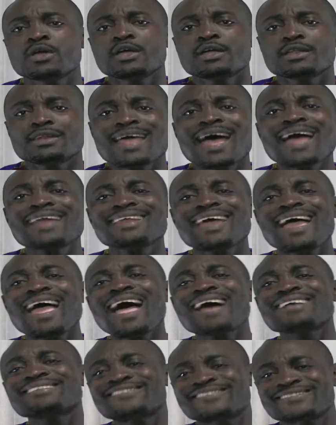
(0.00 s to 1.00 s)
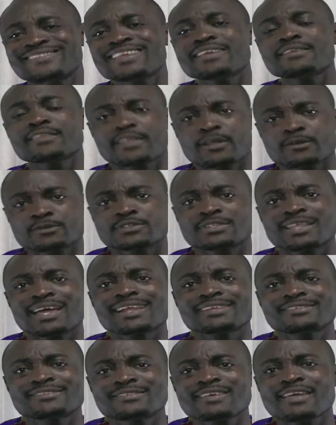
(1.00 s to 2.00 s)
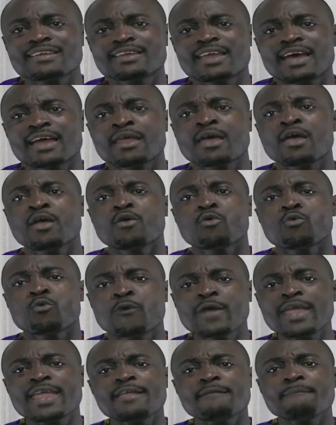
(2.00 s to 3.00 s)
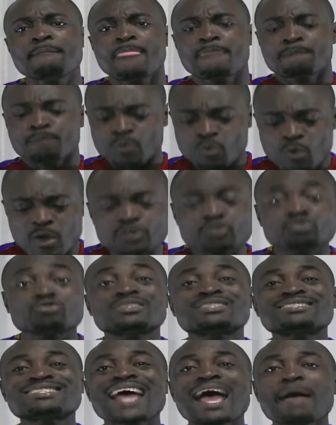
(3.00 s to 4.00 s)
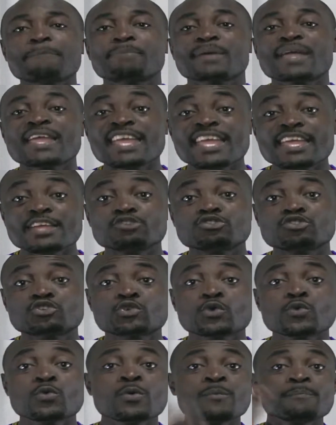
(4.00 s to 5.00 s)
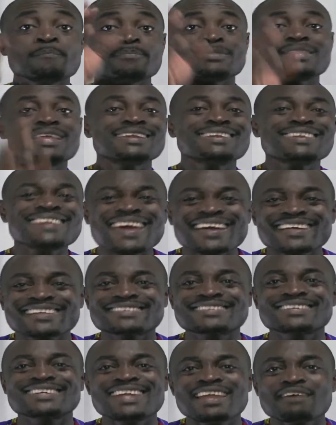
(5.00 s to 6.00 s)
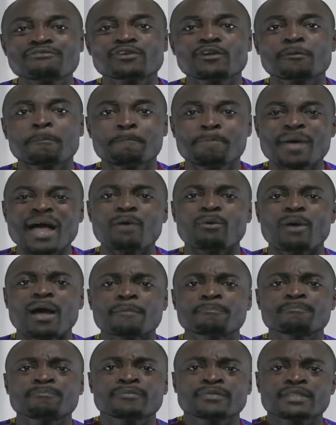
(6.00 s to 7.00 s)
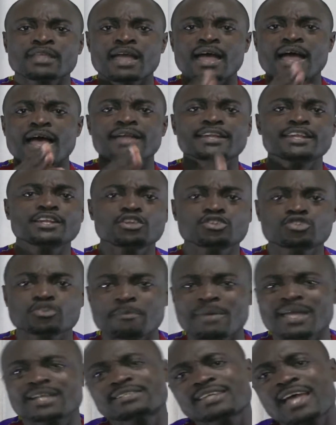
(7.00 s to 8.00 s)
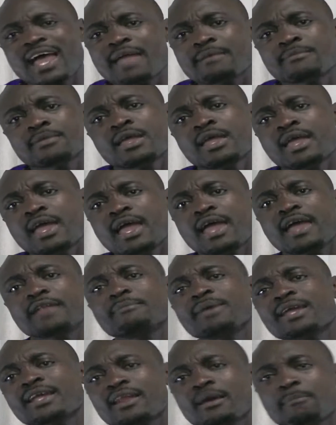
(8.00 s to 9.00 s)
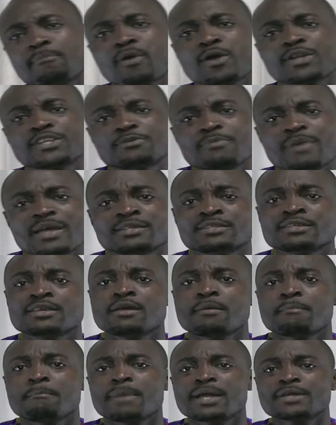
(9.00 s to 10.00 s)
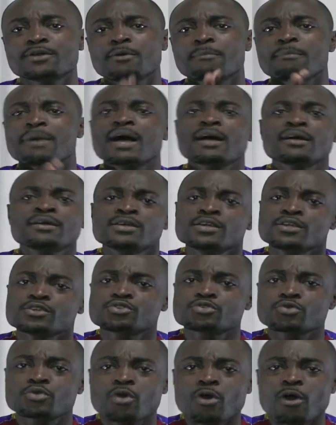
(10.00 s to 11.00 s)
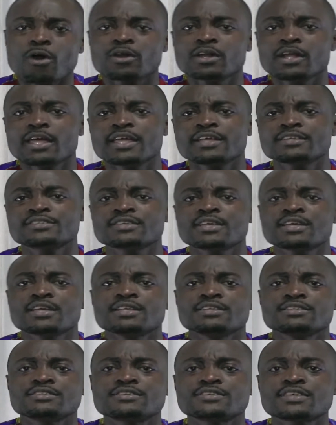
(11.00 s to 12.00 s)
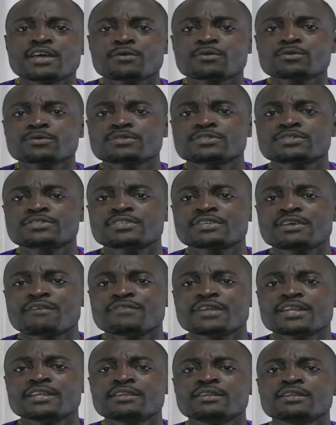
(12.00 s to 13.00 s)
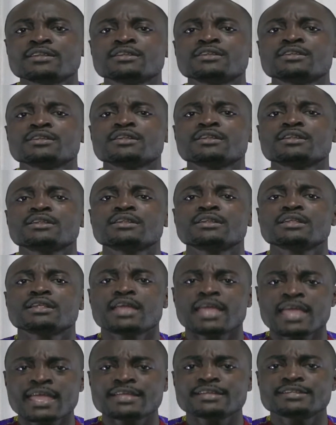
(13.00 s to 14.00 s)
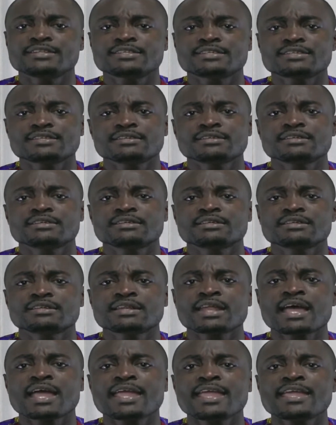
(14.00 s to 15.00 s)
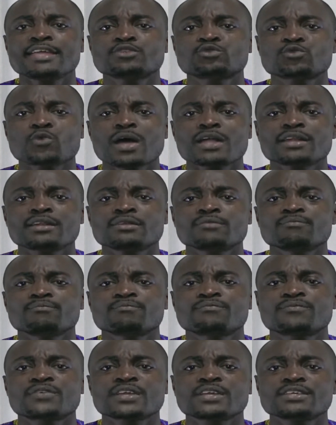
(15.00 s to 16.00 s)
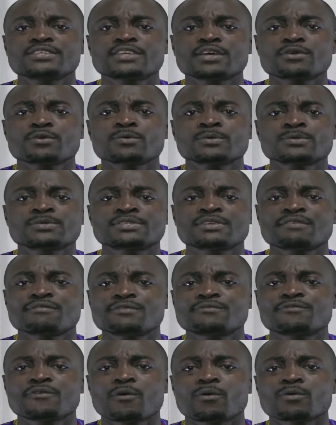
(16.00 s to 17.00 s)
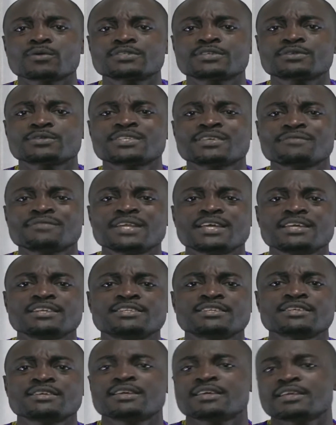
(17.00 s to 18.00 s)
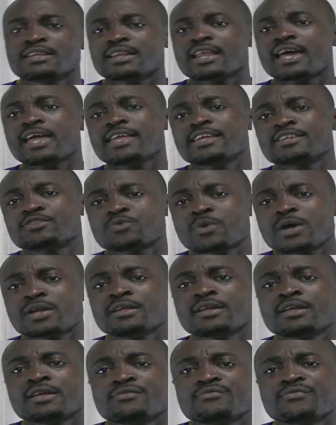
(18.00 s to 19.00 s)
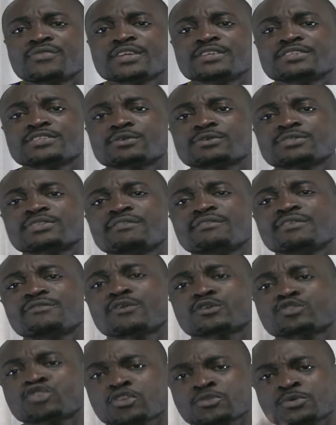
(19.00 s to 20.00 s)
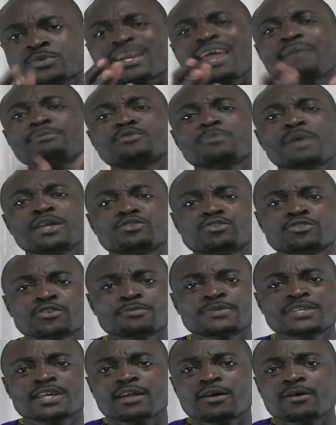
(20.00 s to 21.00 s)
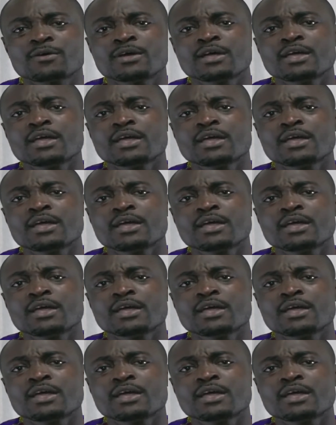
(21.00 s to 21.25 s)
that are serious, that are saying that we want to tap into the next level of power. I need you to make time and make an appointment. My number to call is 078-981-3074. 078-981-3074. Subscribe to my YouTube channel,